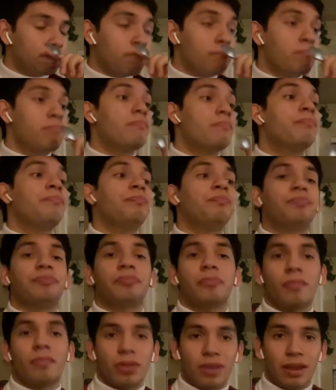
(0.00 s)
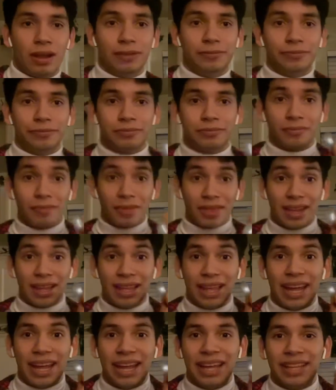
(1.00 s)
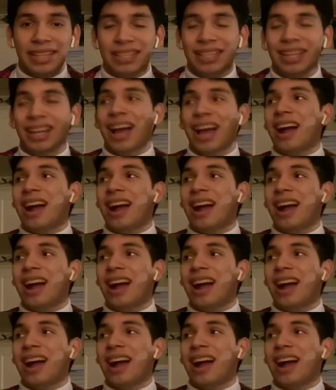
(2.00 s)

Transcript: Mmm. It